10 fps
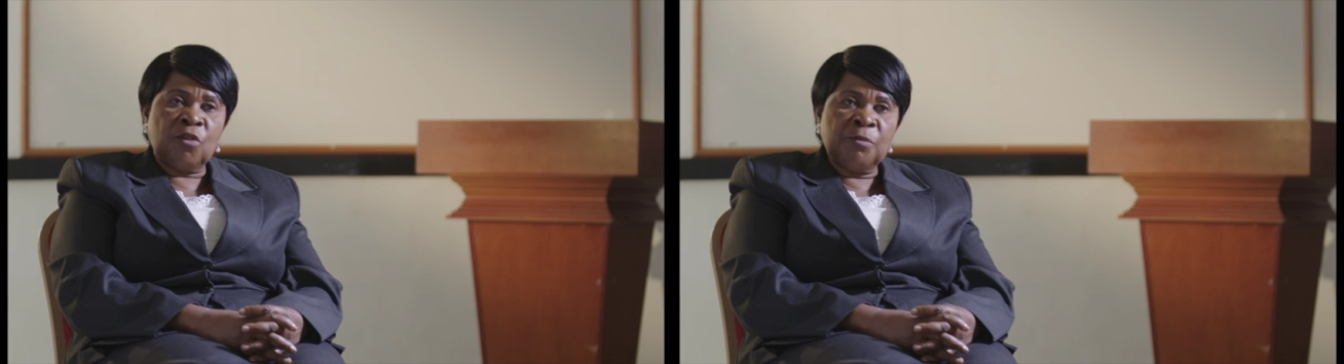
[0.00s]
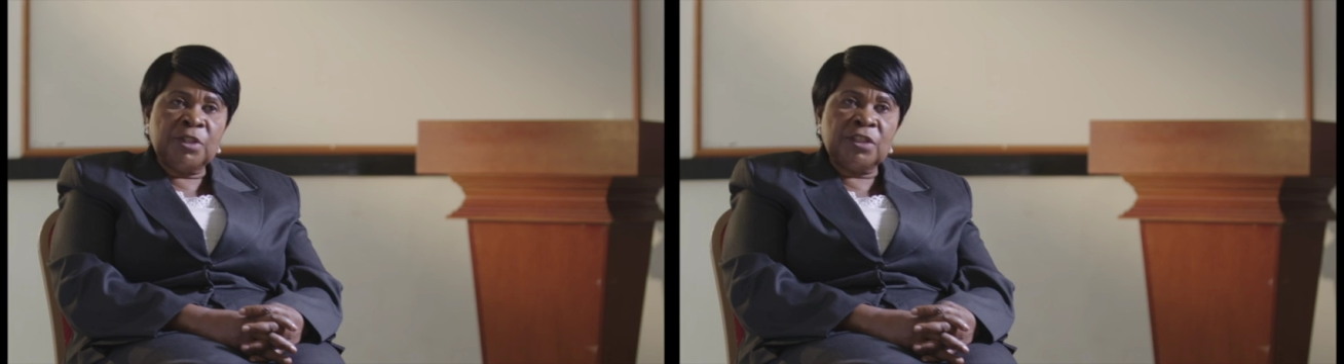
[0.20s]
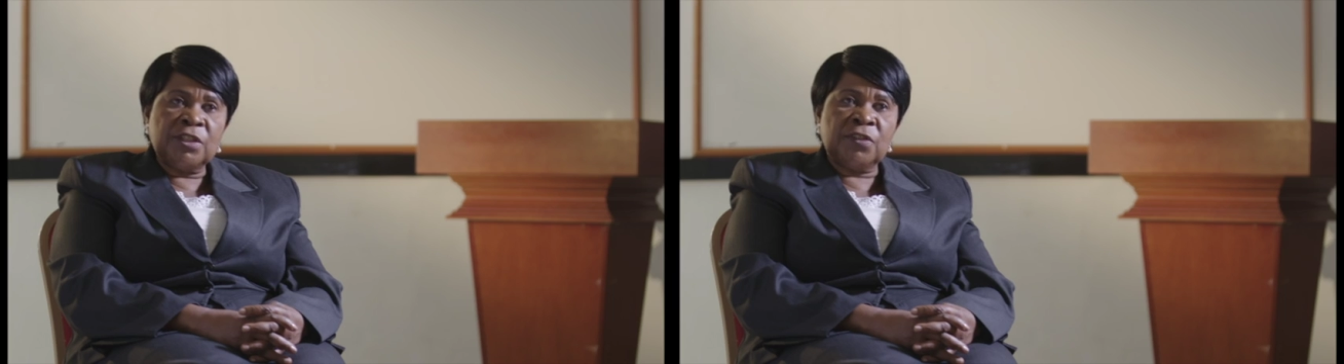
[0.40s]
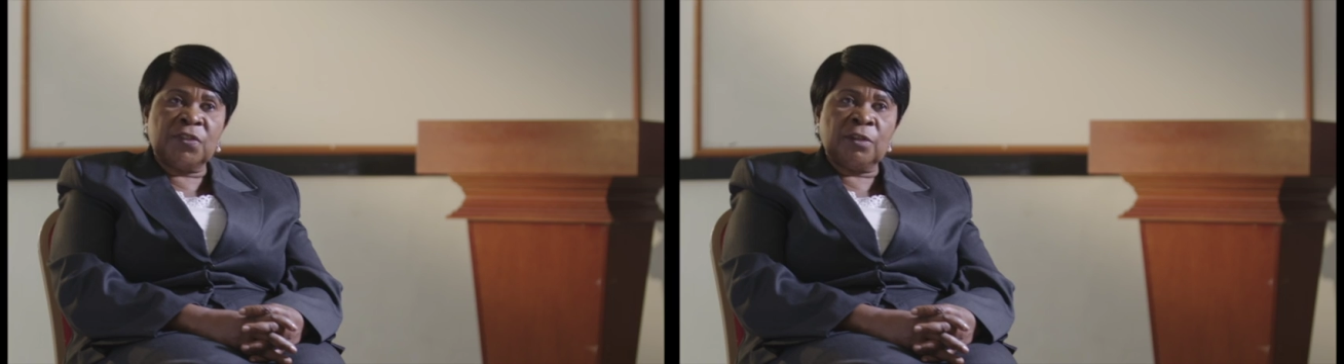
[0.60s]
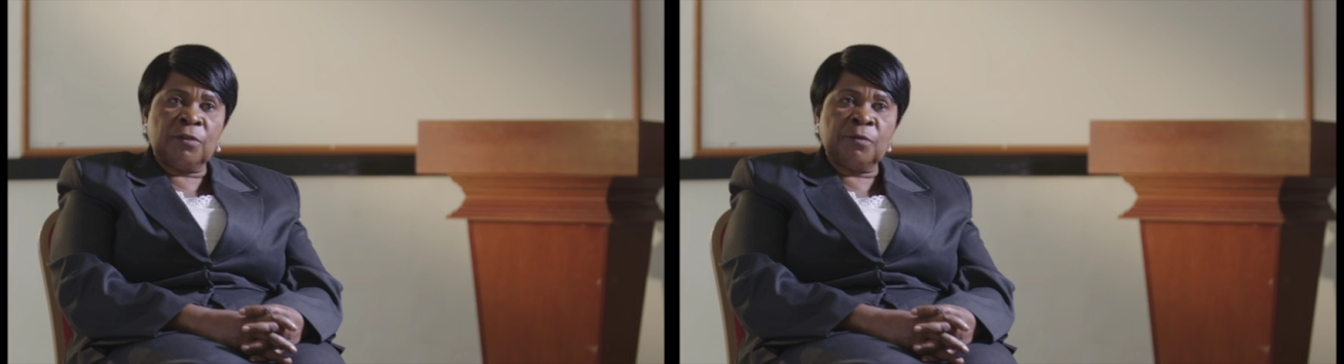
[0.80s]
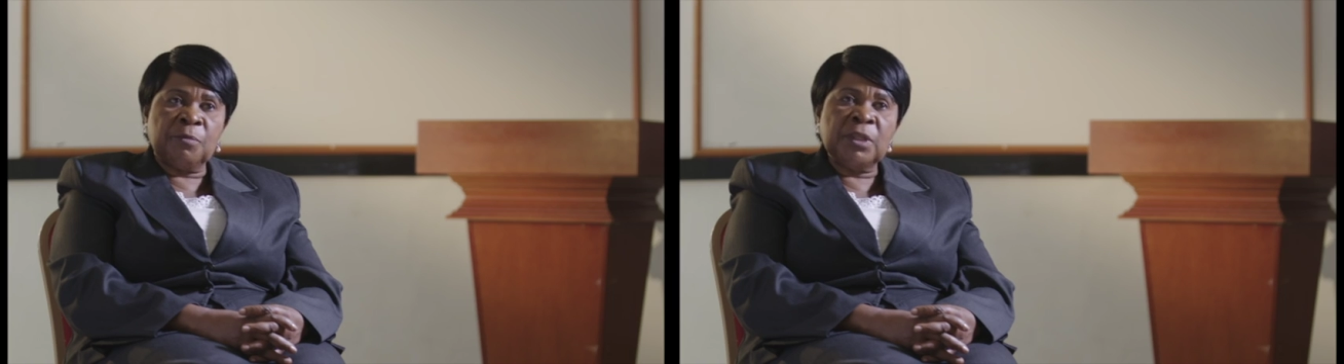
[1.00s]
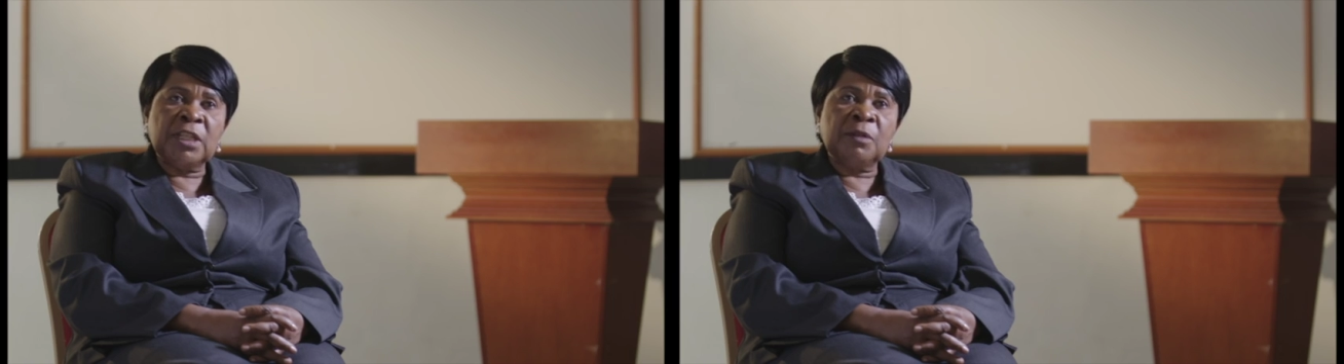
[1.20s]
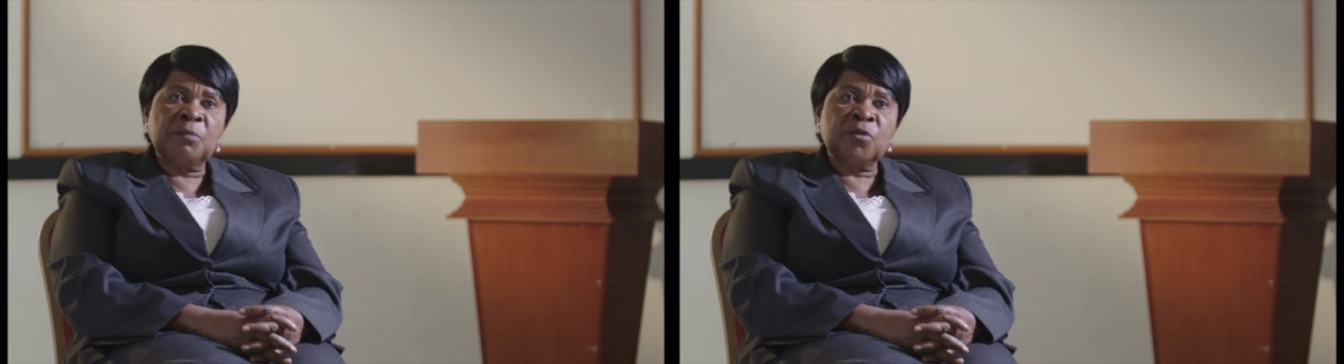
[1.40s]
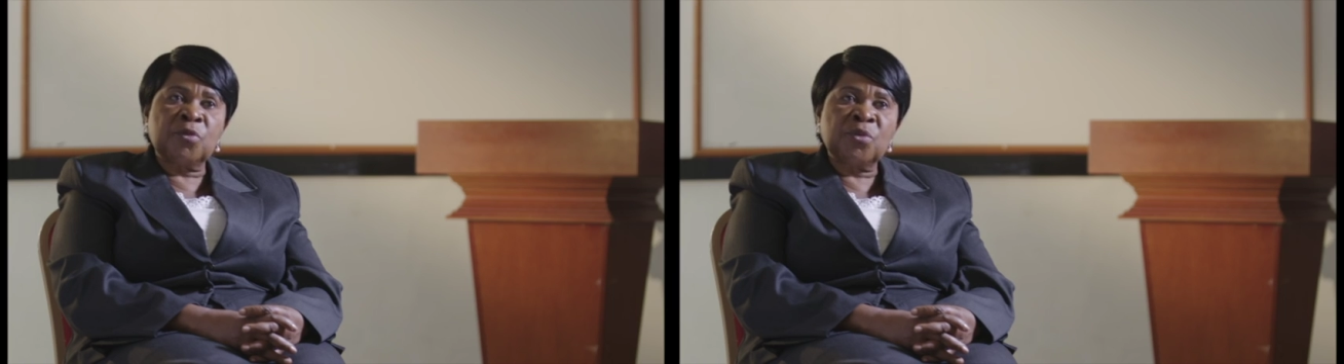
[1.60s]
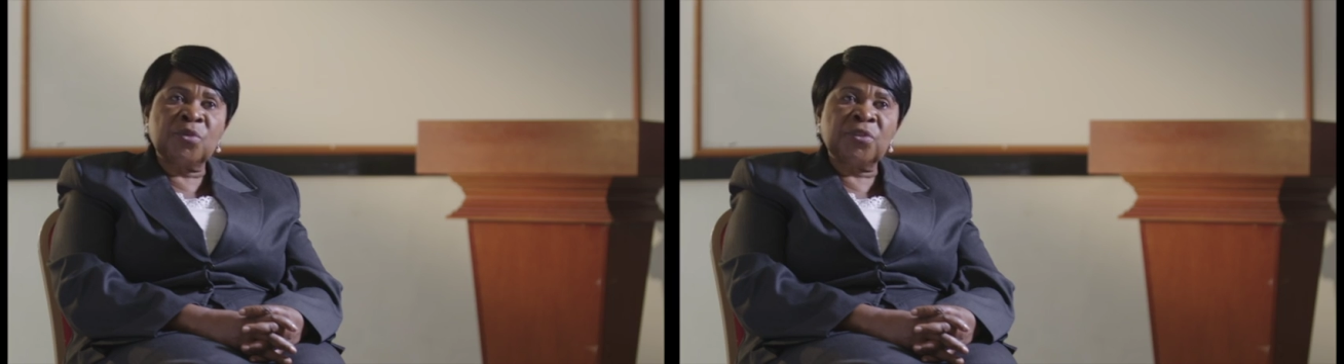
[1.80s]
community itself being able
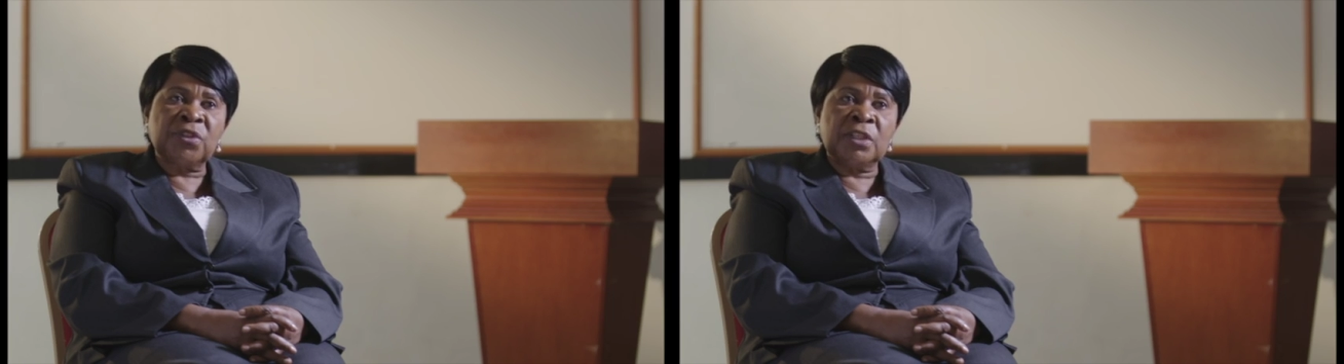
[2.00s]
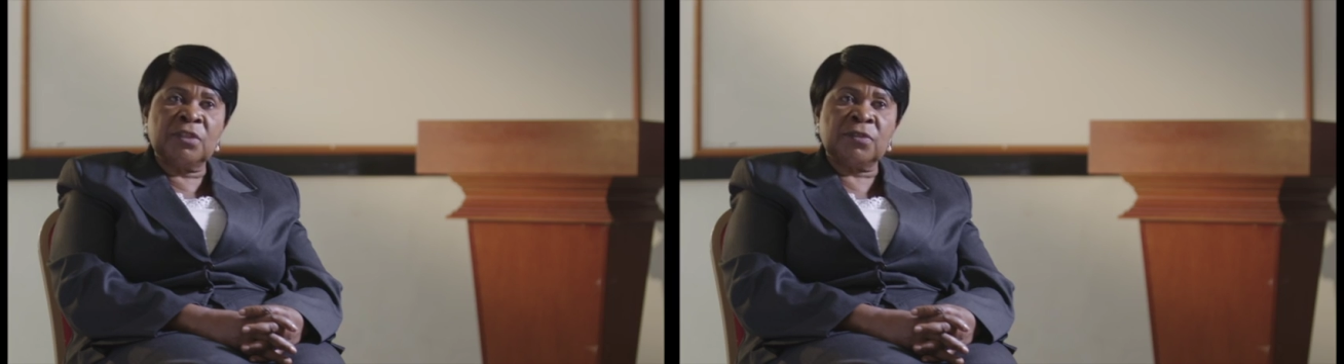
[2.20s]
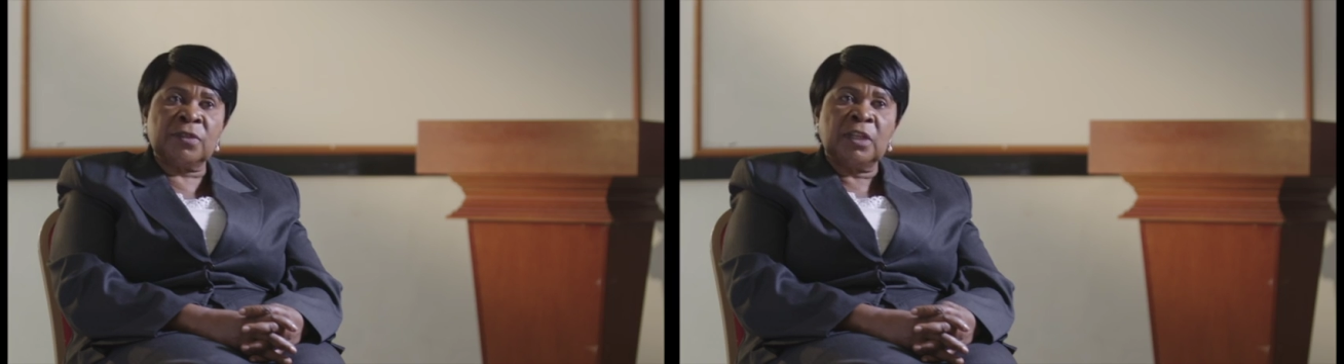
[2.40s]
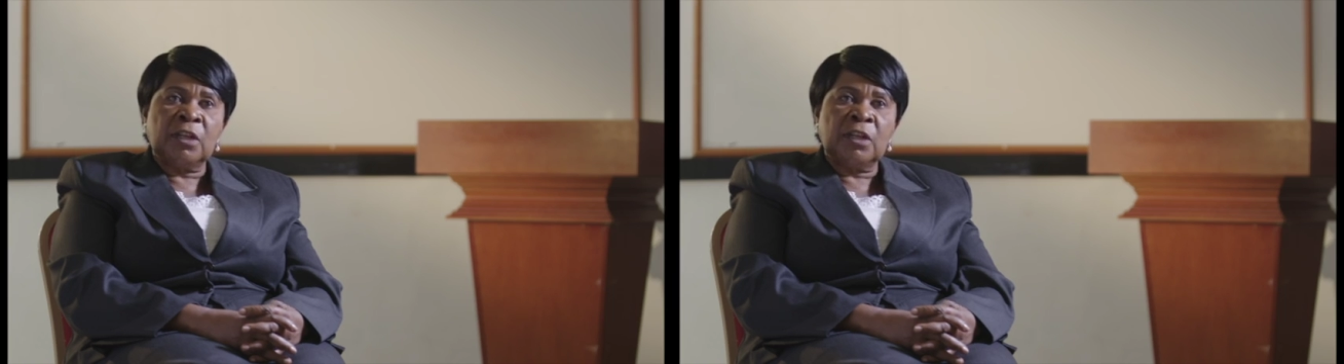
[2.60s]
to do things,